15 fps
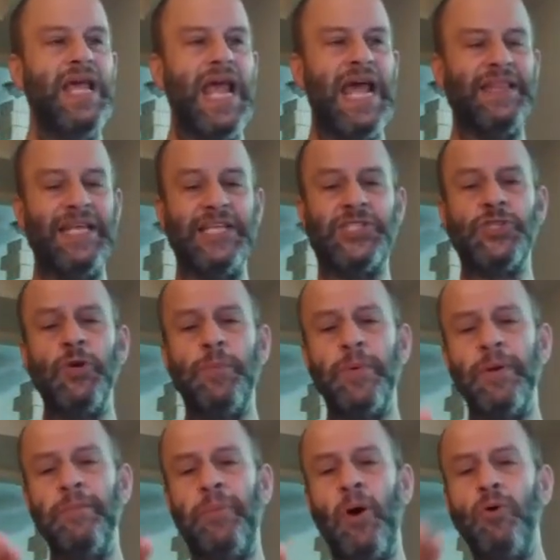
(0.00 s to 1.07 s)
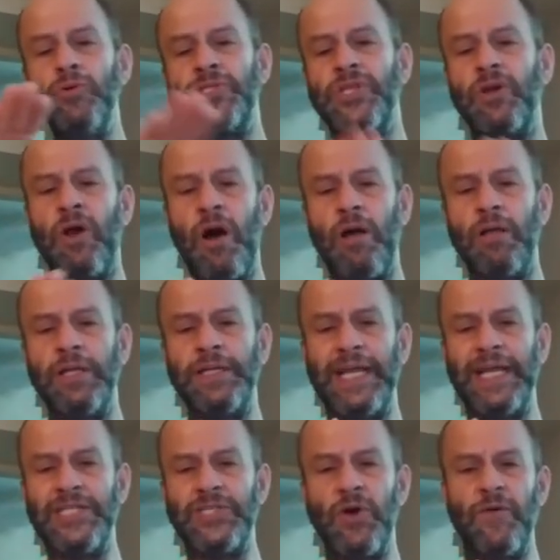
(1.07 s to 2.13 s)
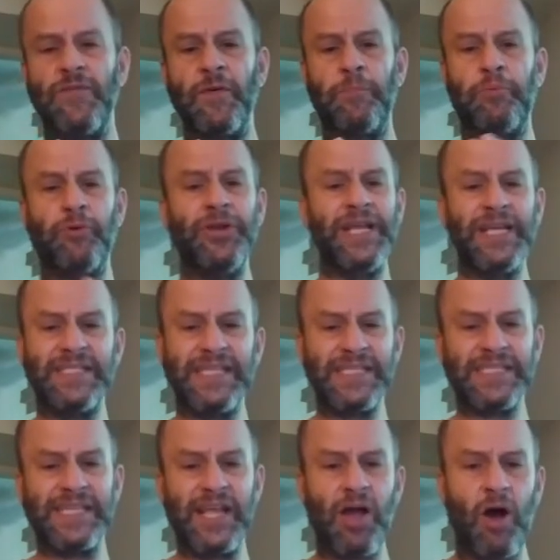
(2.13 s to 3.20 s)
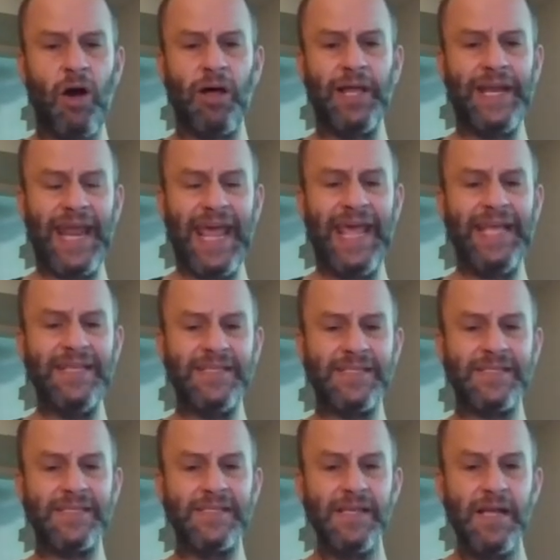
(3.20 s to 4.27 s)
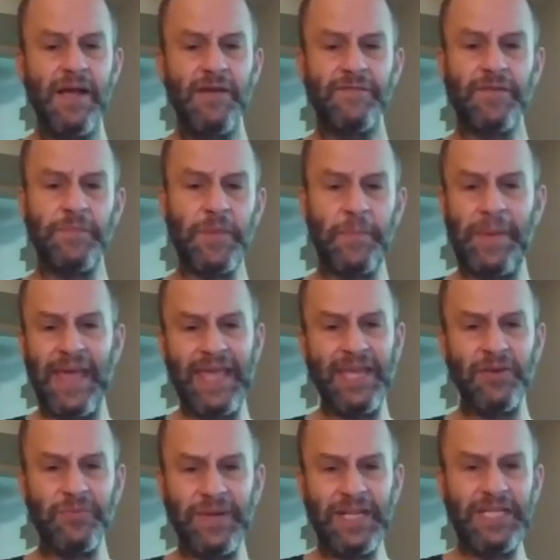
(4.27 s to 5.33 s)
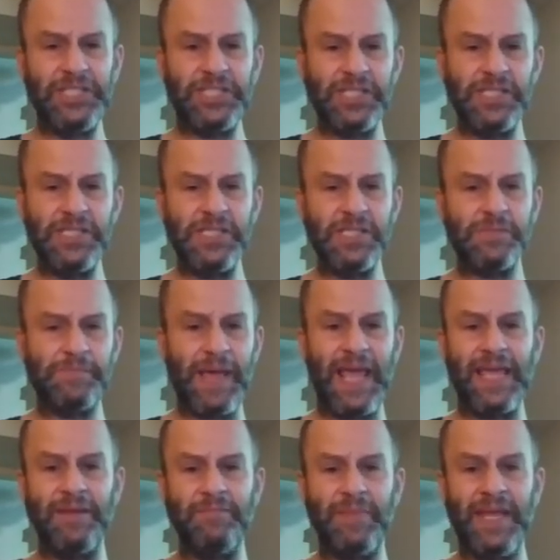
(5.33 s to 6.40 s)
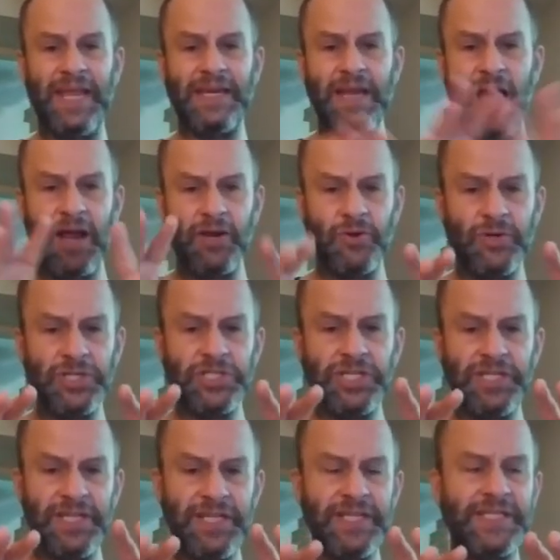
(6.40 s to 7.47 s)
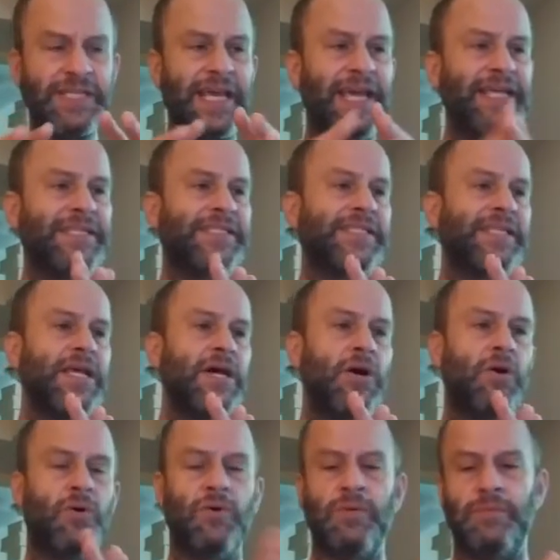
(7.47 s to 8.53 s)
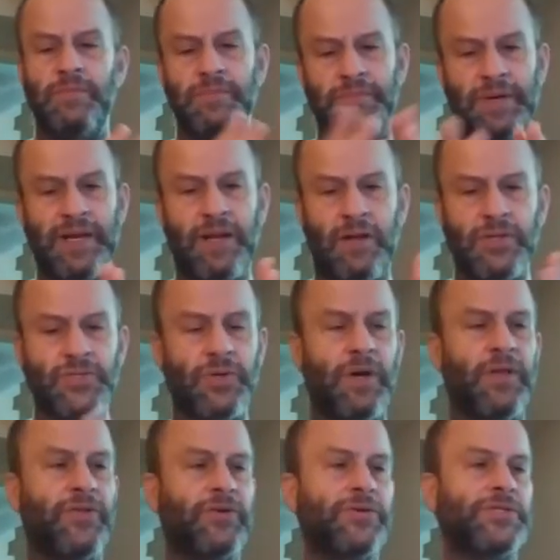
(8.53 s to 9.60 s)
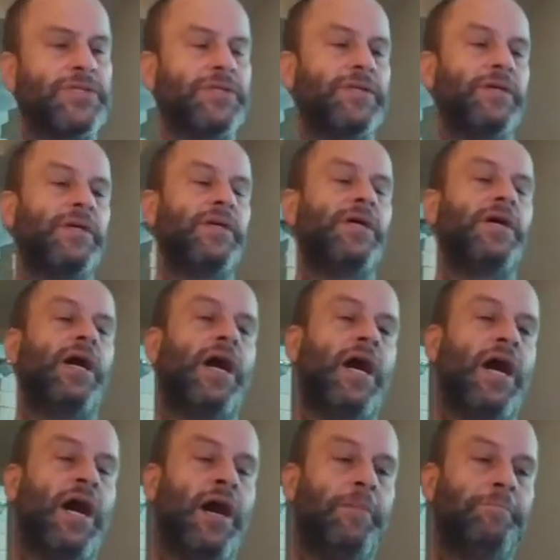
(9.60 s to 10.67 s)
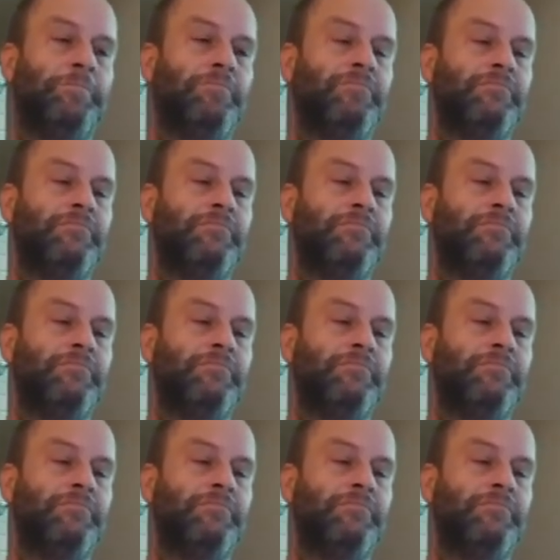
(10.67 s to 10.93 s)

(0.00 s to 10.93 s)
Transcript: and they superimpose their holidays over pre existing holidays from the pagan religions, pagan being non Christian in this case, but also others. Um,